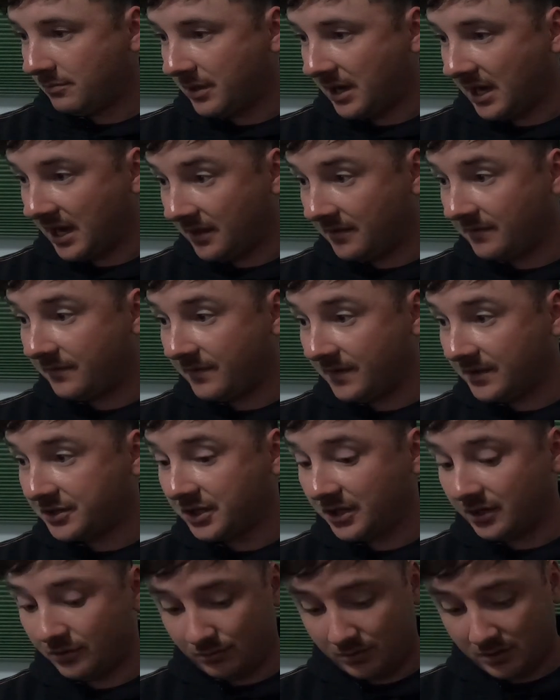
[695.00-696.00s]
pan
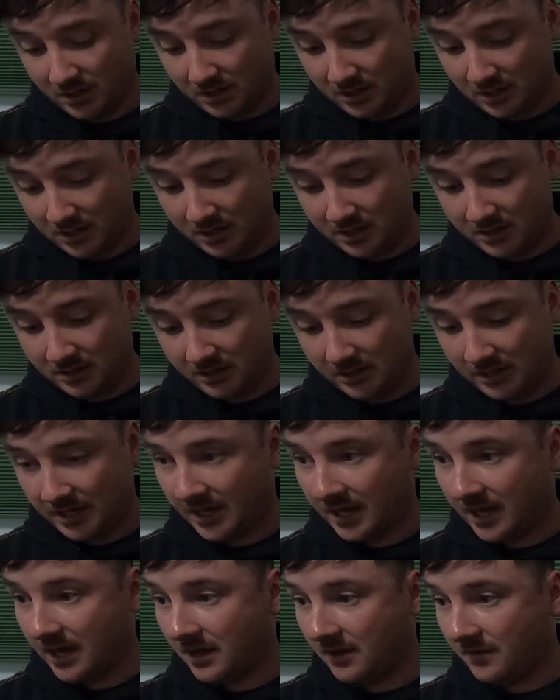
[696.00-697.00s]
fishing rod that
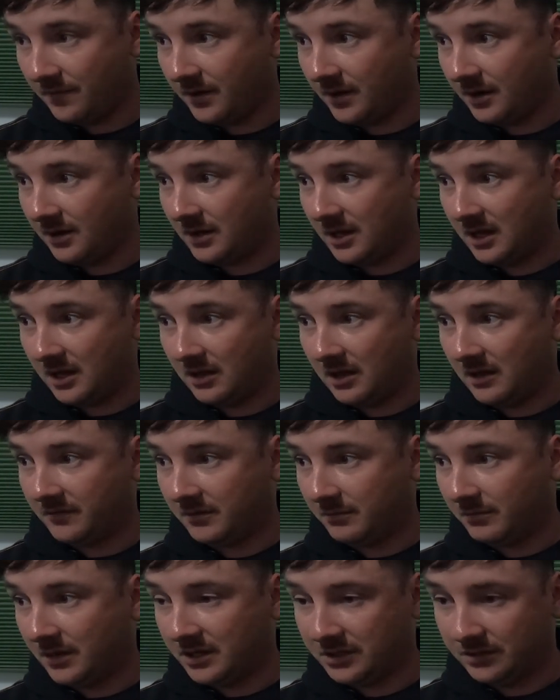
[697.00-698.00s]
I have here that I'll have
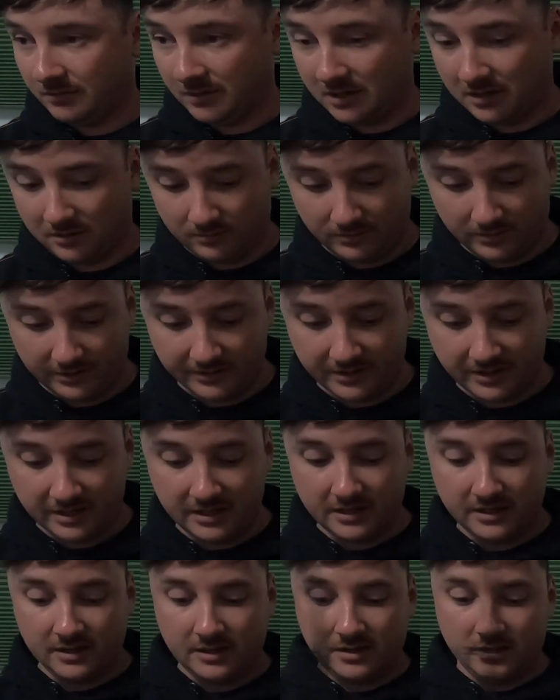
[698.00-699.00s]
to mess around with
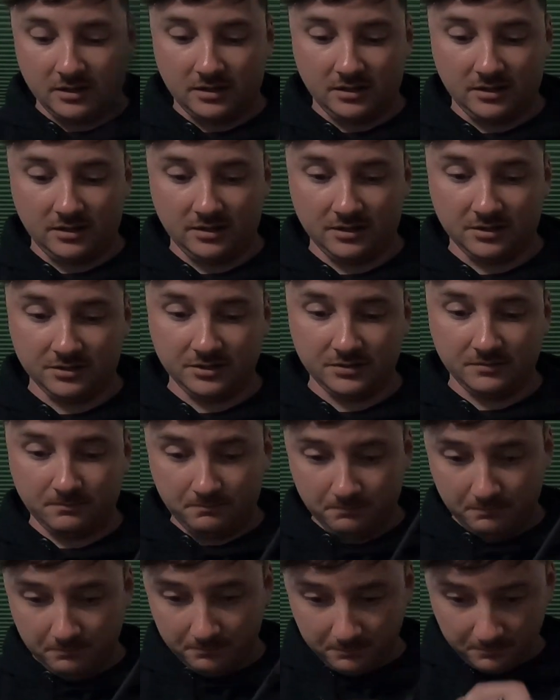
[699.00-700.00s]
is
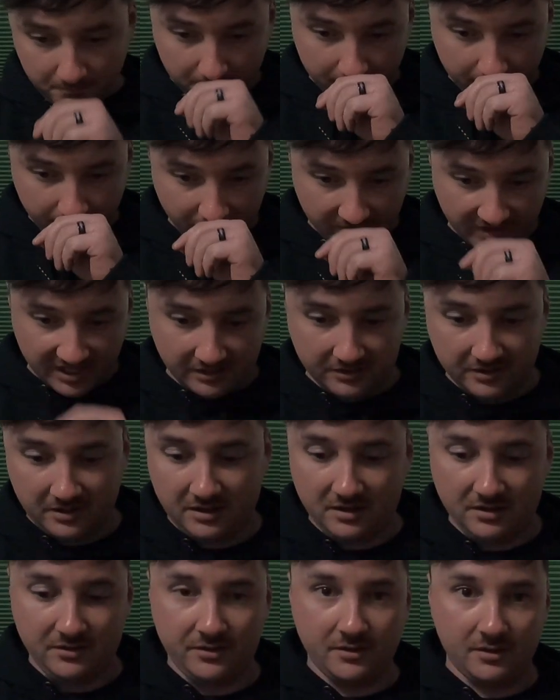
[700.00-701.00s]

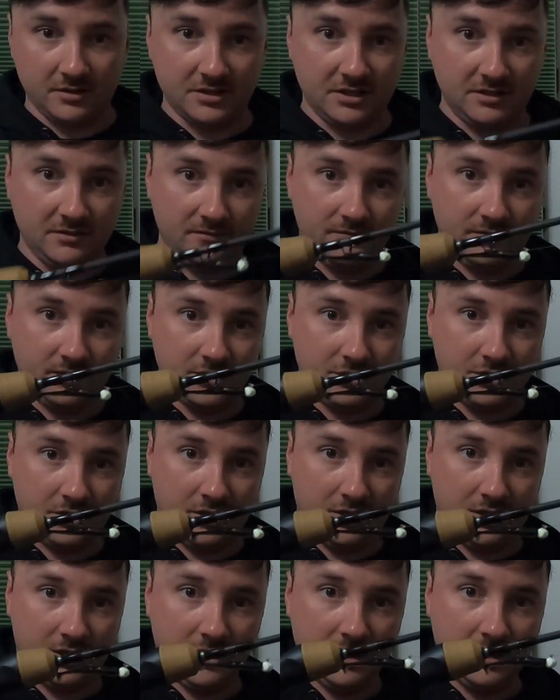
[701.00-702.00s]
the 13
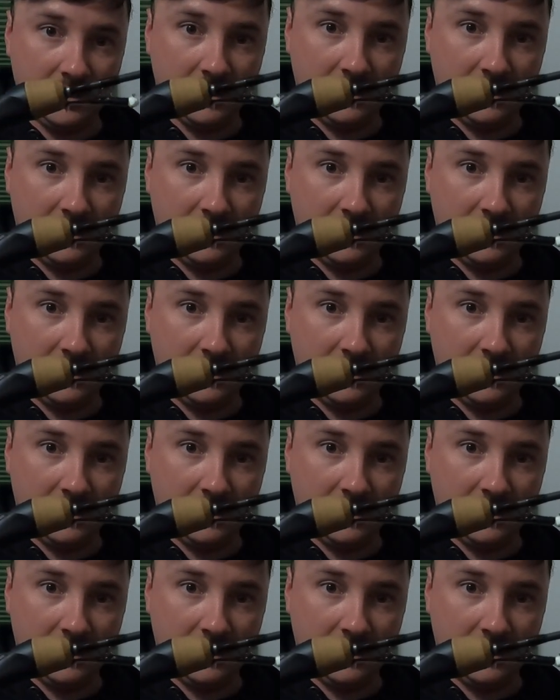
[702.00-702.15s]
fishing